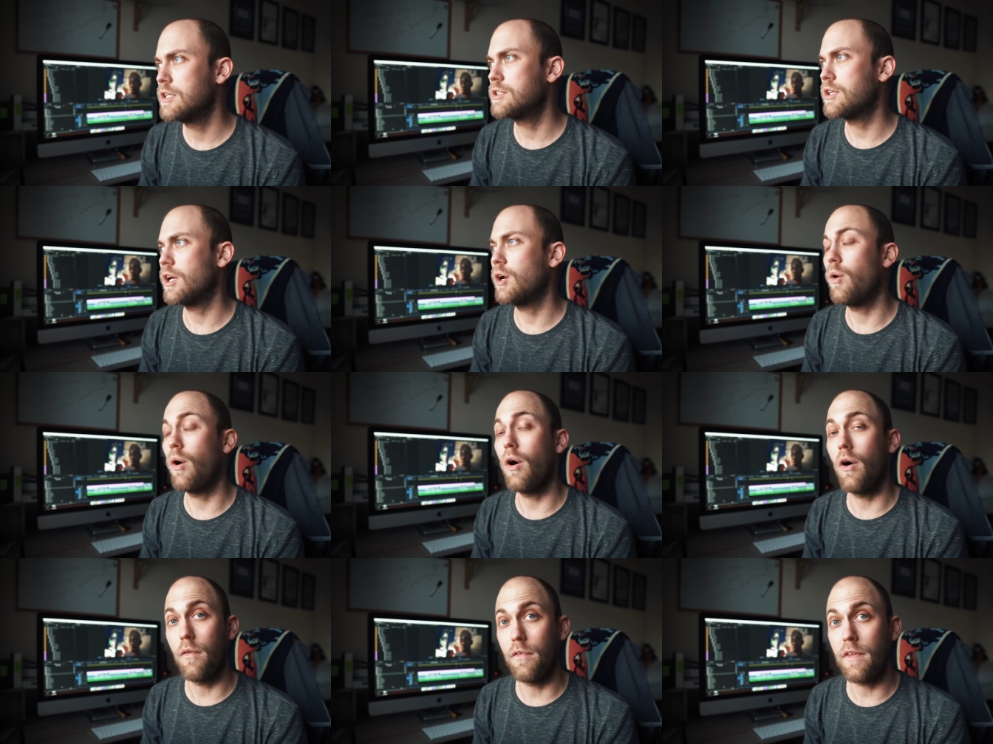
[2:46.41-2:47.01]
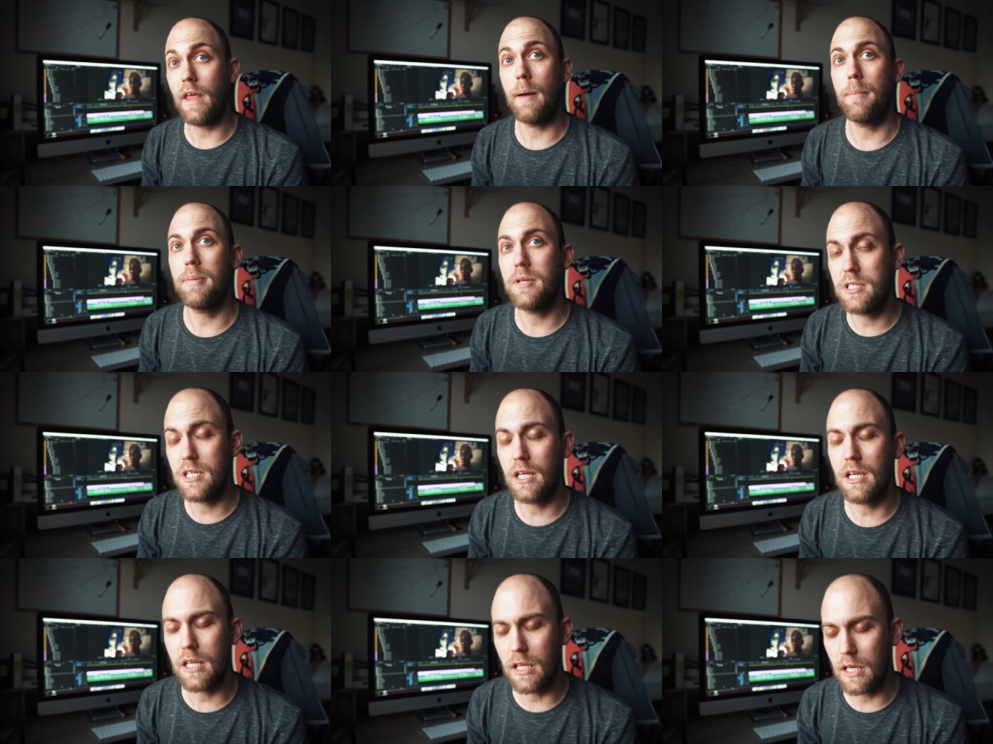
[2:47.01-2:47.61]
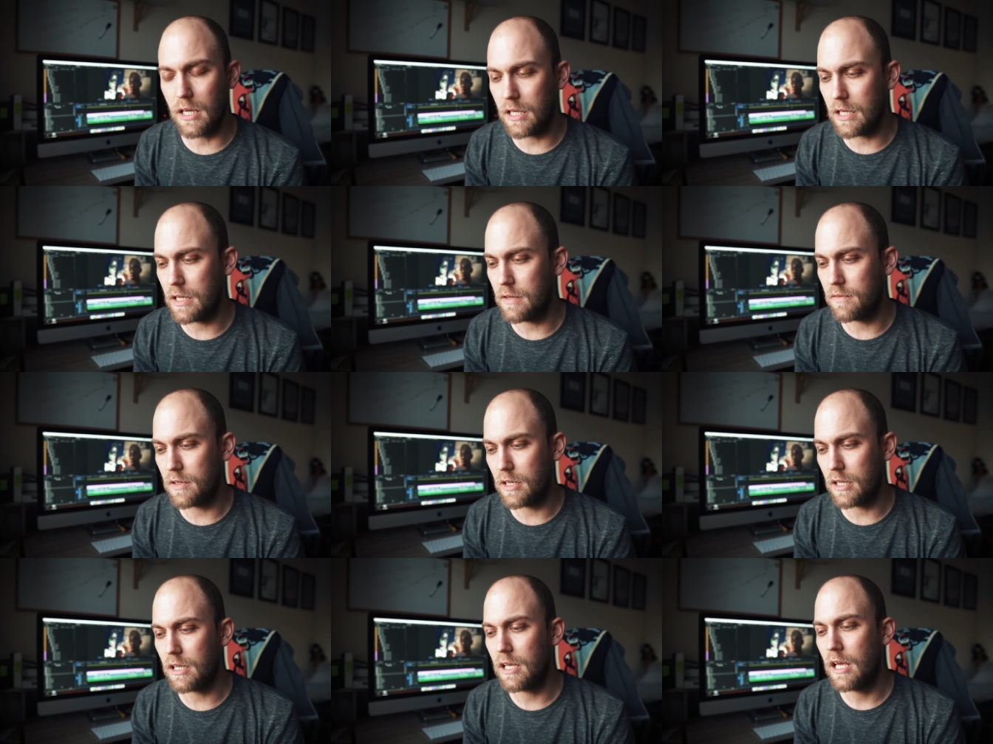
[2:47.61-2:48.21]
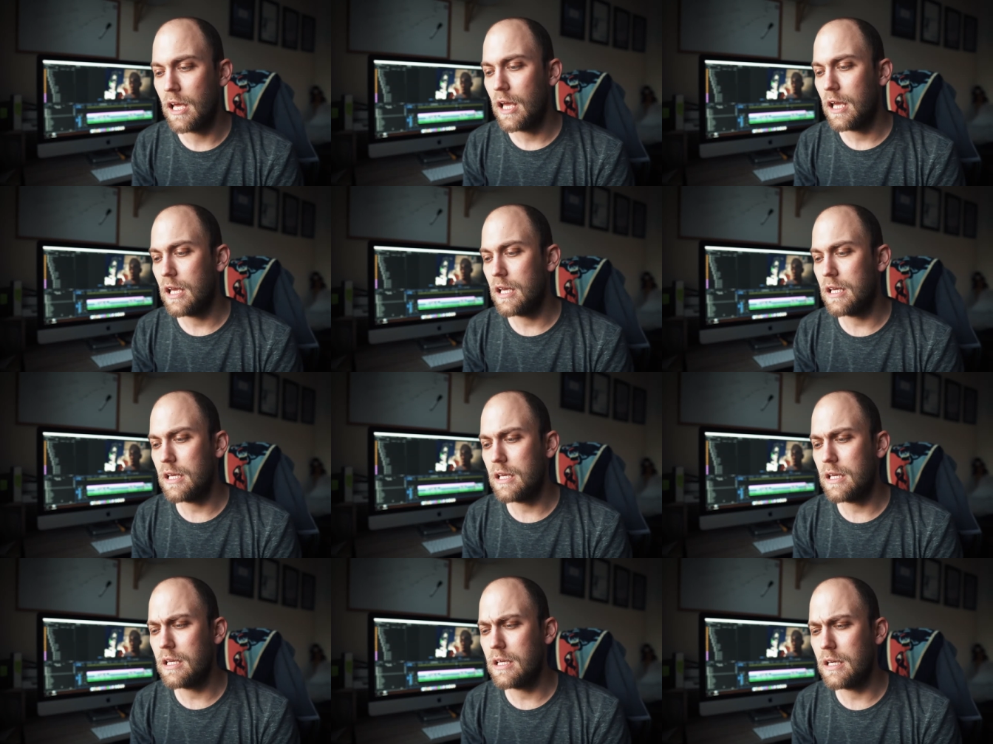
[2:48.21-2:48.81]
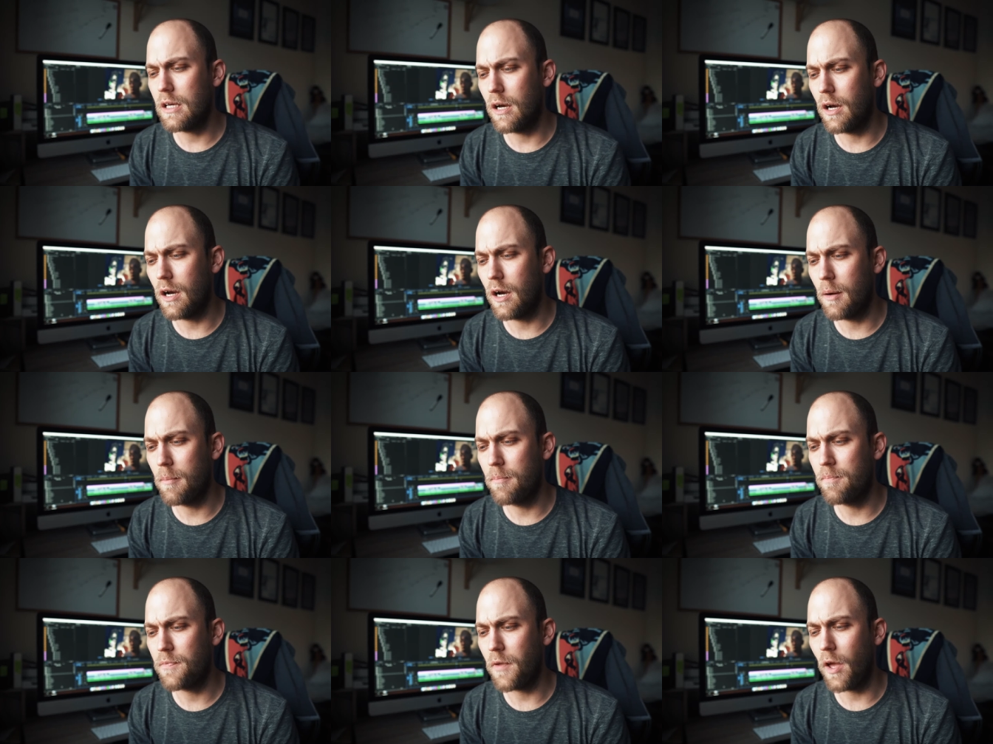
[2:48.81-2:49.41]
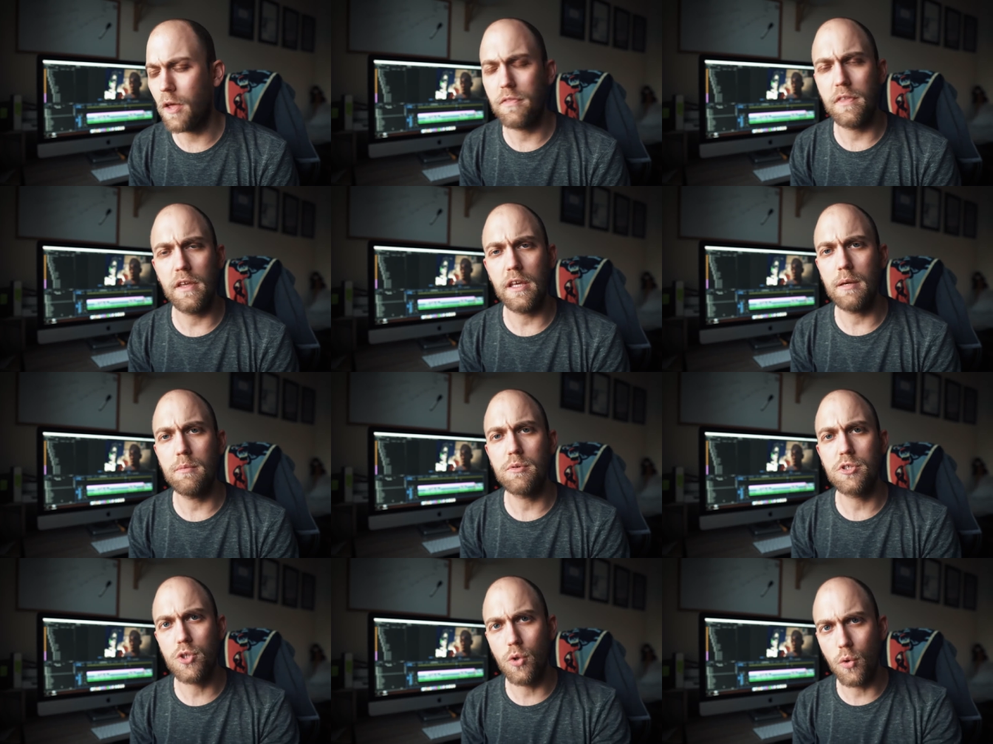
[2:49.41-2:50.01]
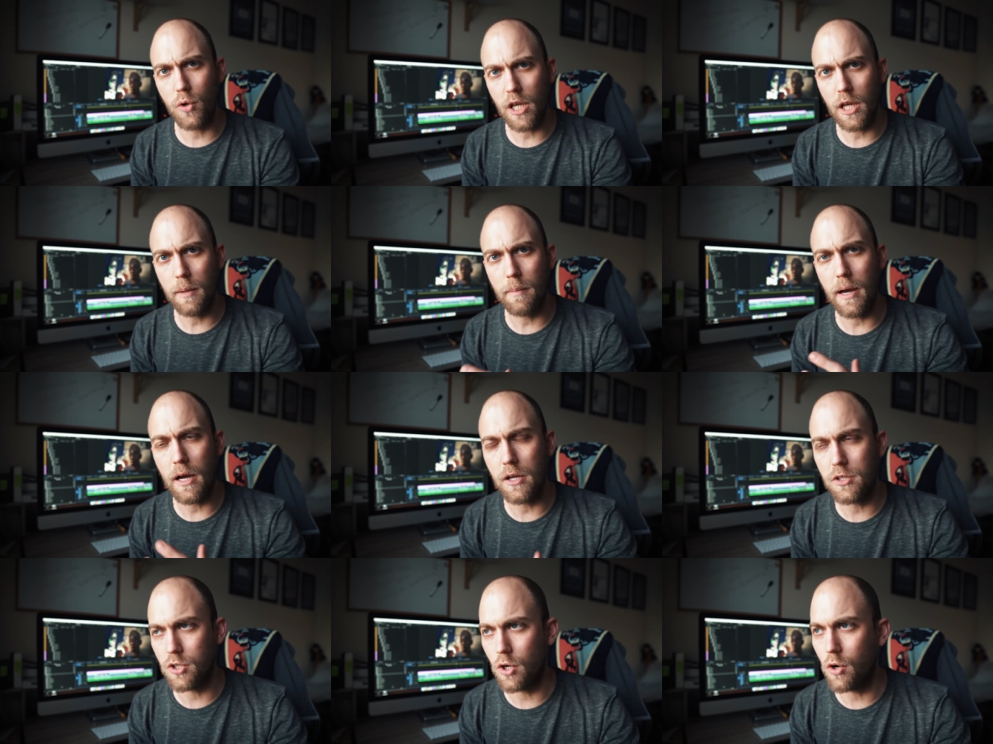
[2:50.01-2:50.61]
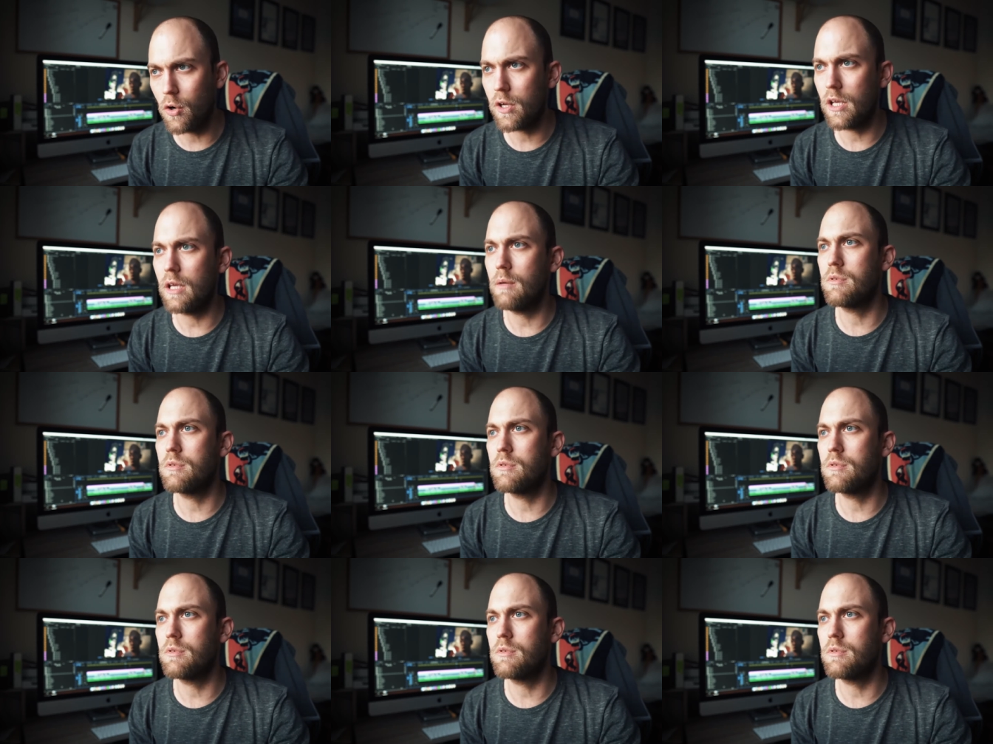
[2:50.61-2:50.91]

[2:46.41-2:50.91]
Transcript: So on that particular evening, he um, I think he was talking about a dog.